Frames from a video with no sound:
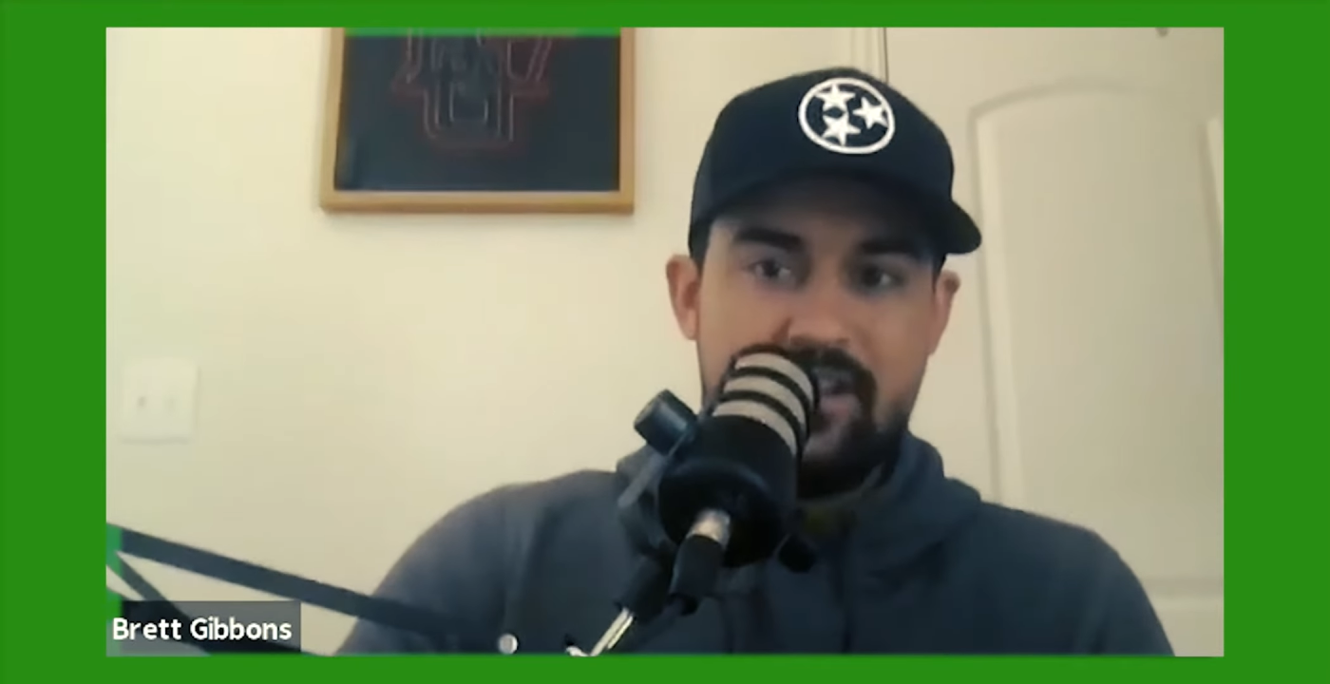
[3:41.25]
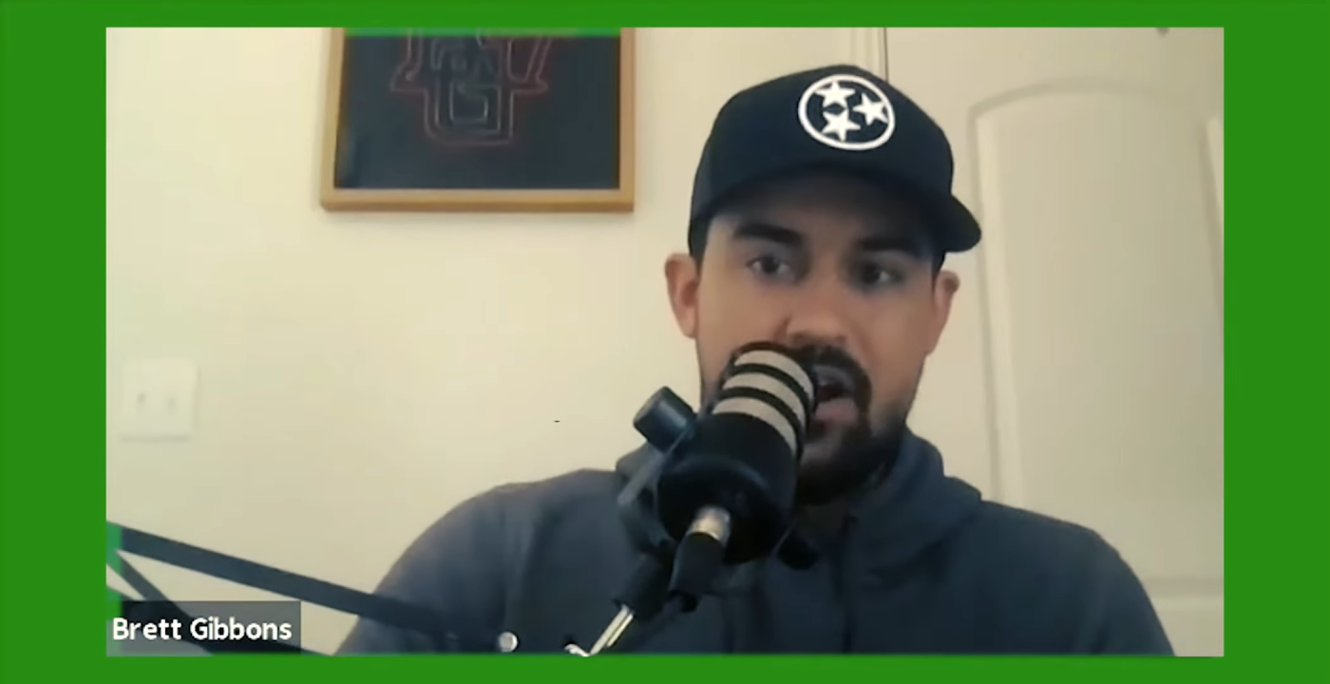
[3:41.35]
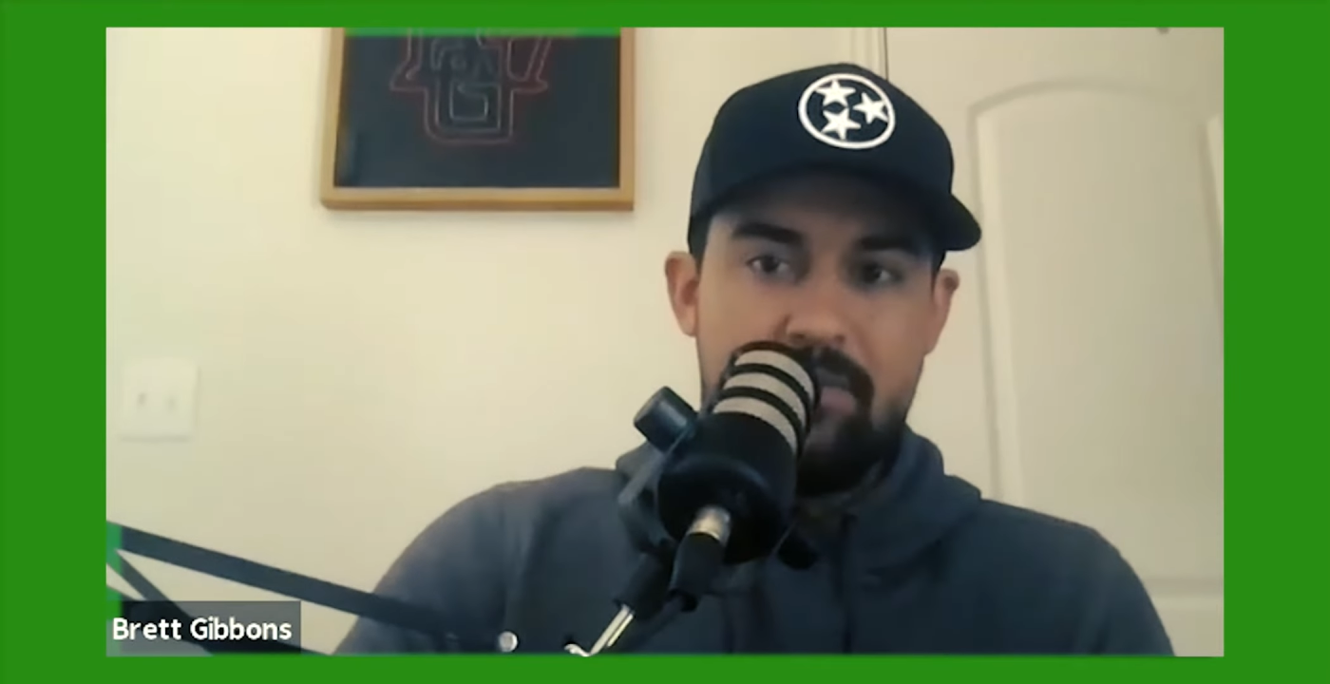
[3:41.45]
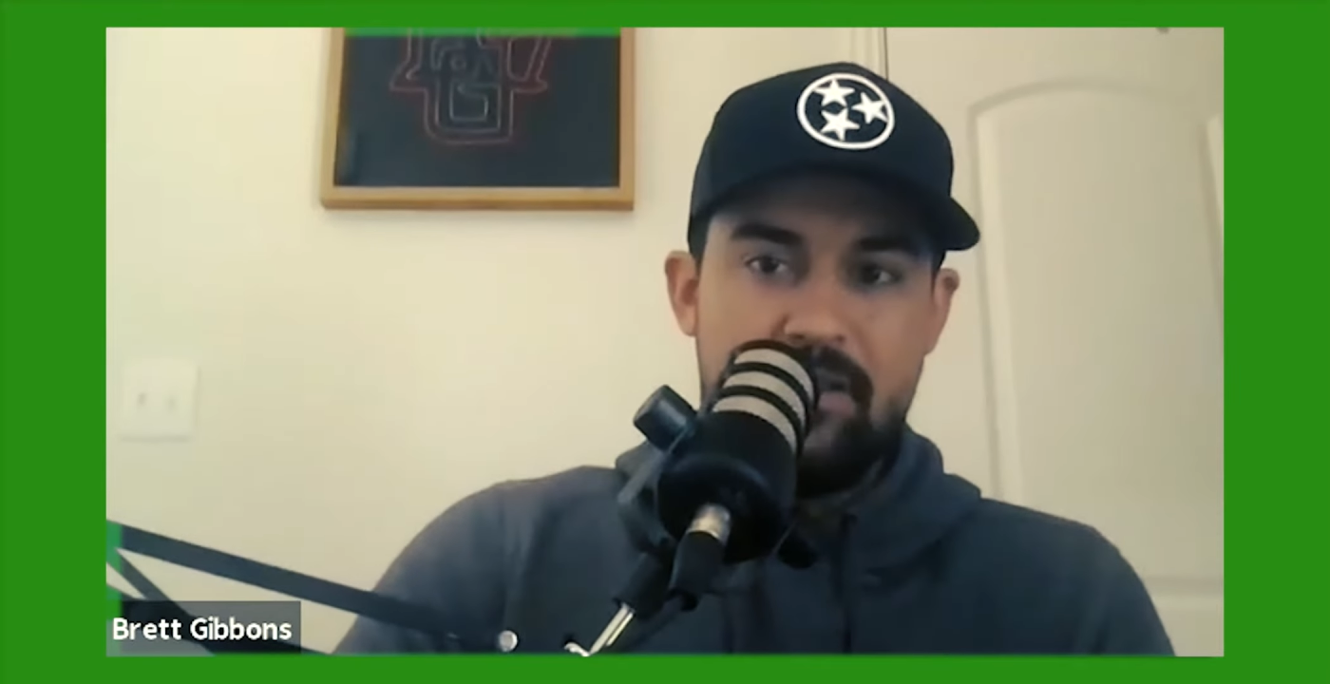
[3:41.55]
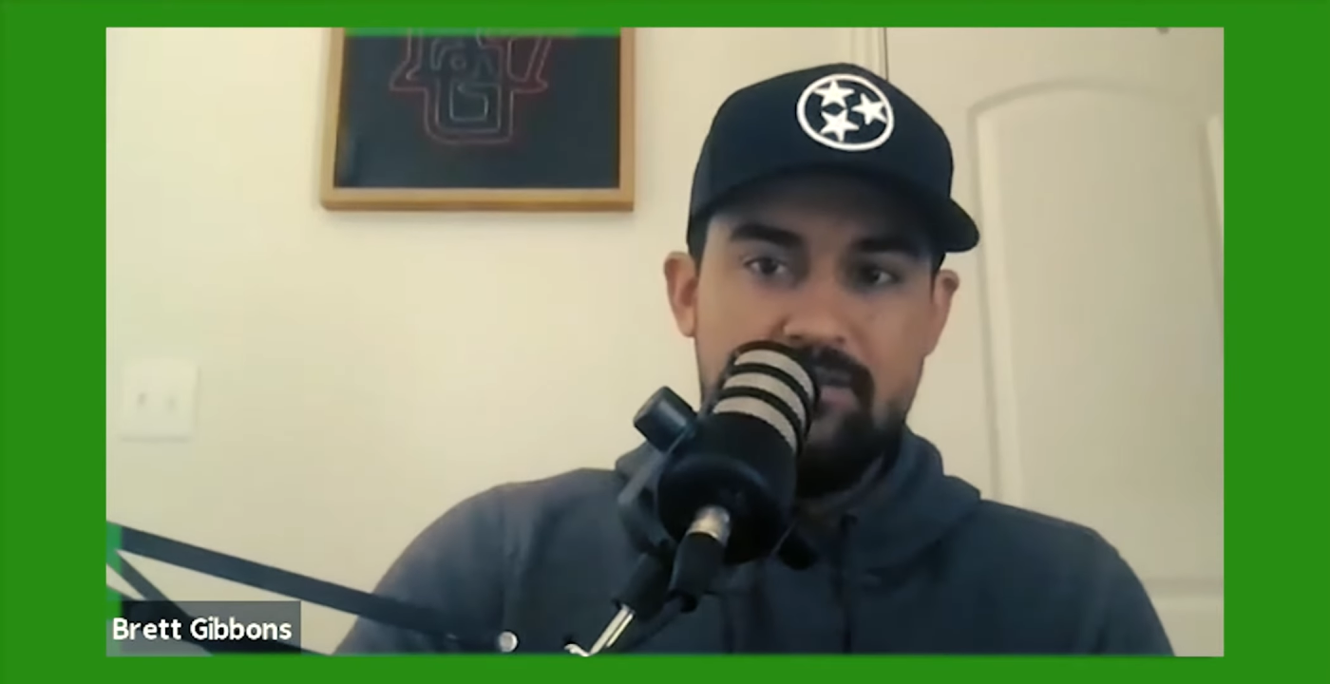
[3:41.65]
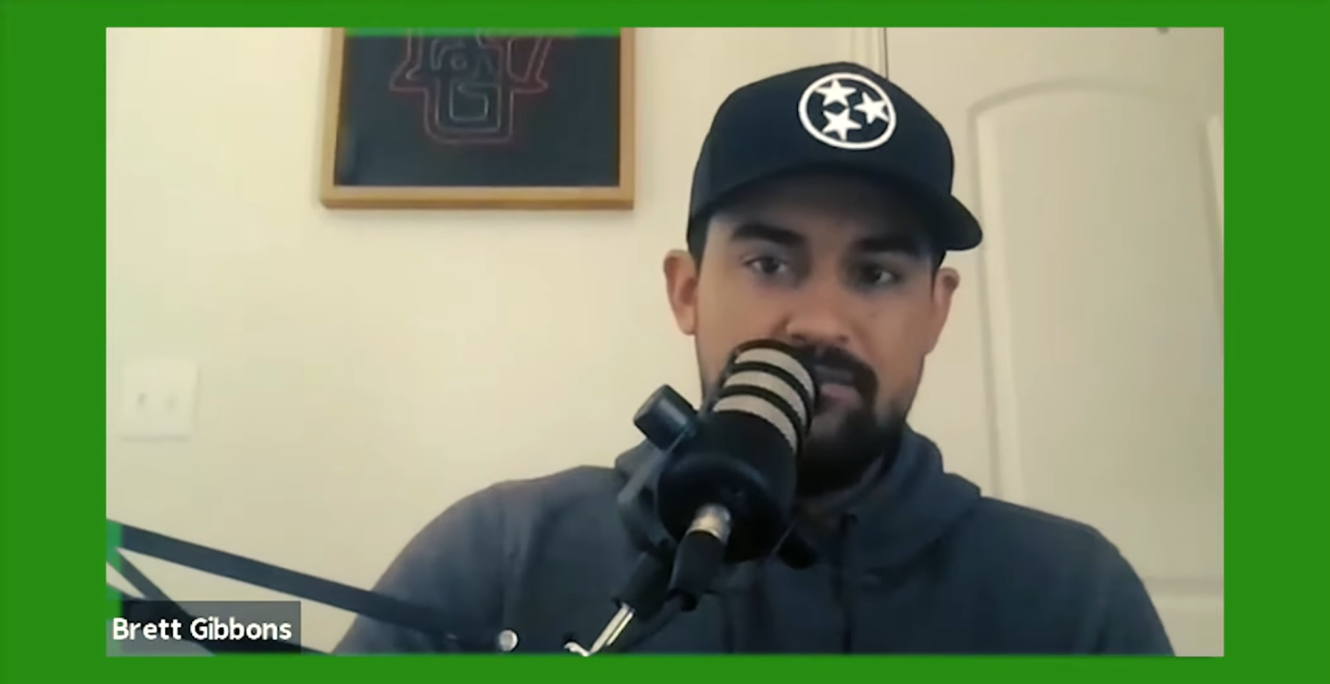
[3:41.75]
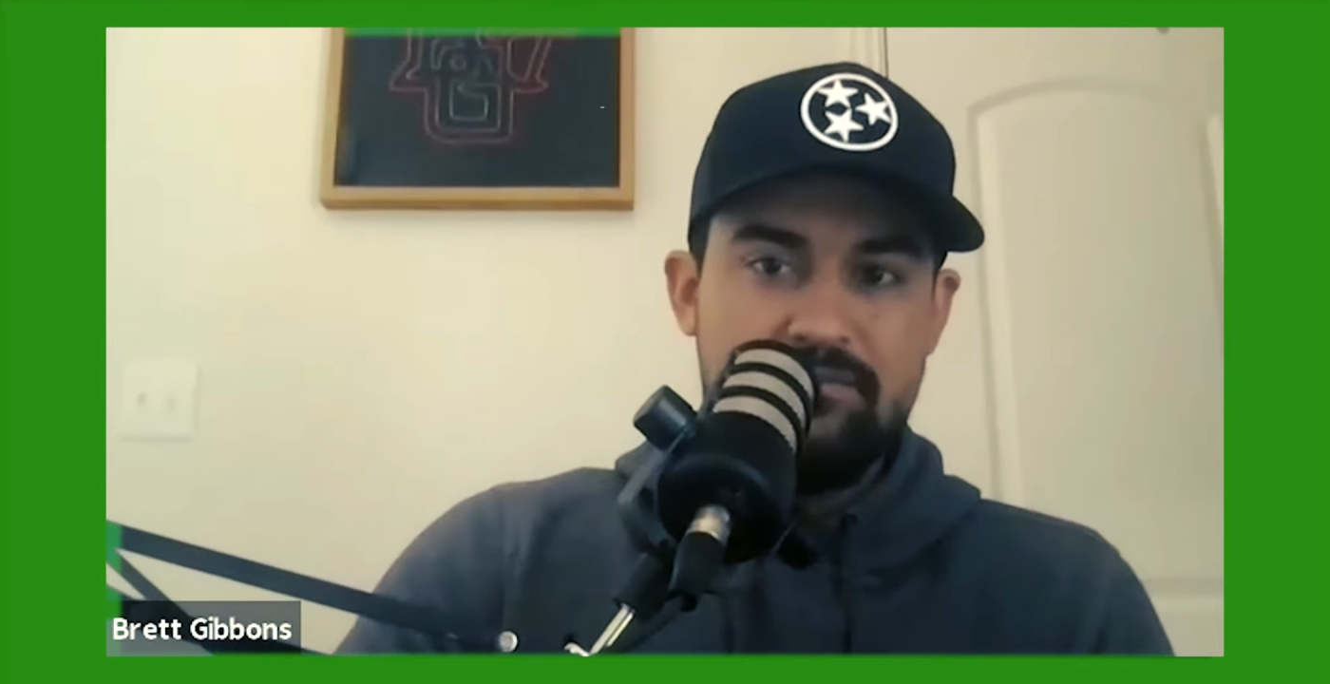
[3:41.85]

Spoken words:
copy.